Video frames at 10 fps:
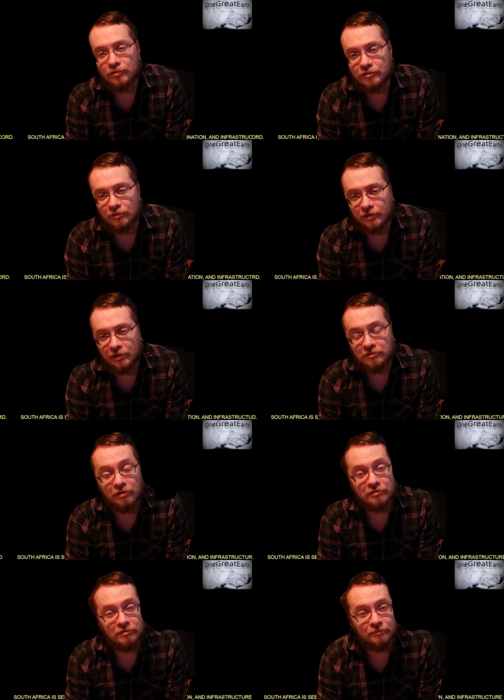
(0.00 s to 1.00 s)
So that's
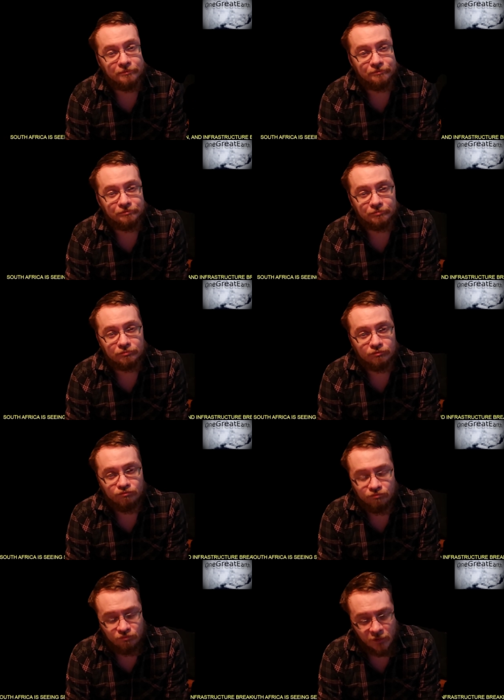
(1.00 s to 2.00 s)
awesome.
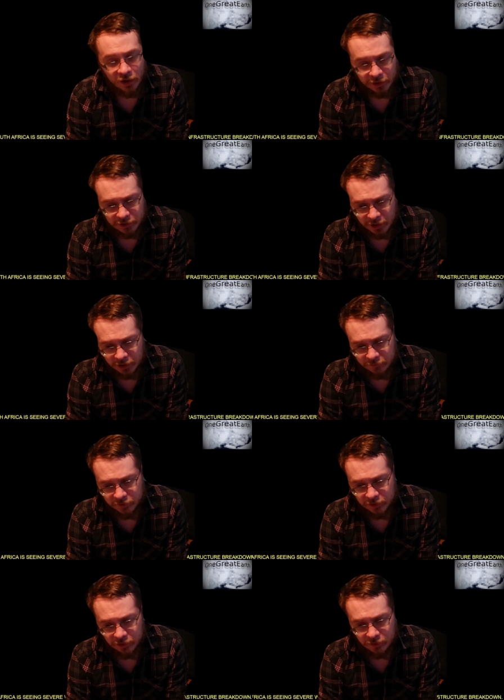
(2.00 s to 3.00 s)
I can't even
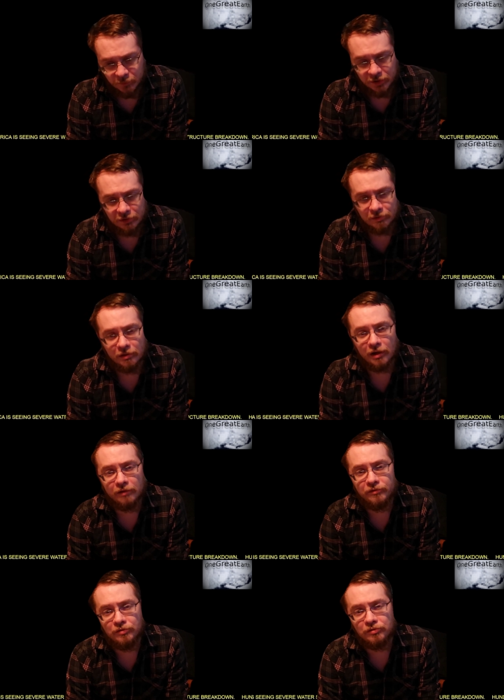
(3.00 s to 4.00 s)
get an appeal out of
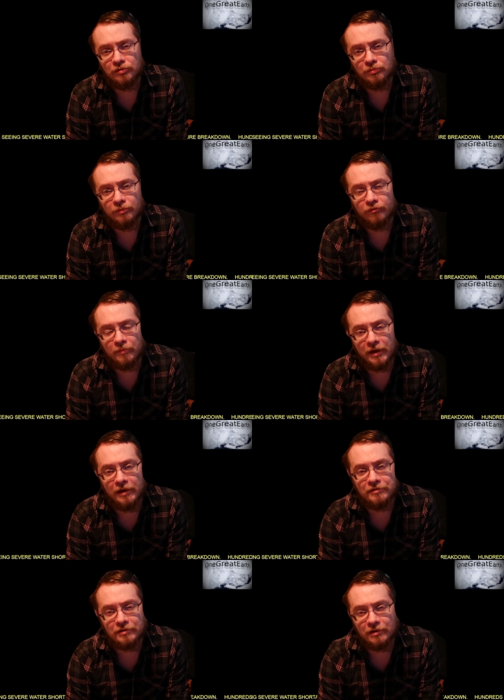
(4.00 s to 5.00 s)
YouTube for my
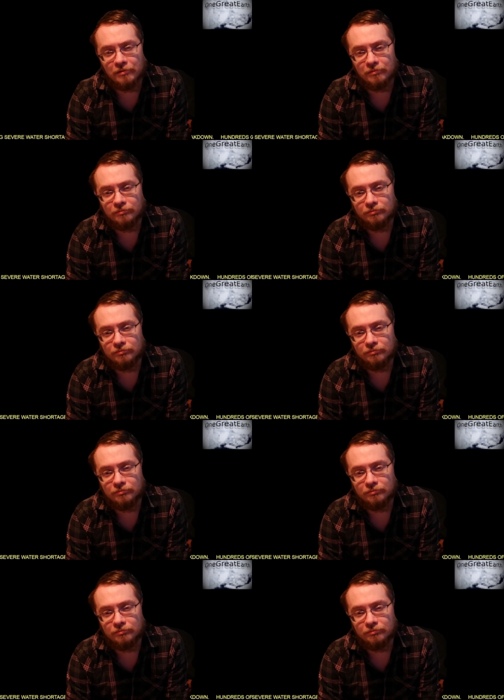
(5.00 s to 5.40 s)
ads account.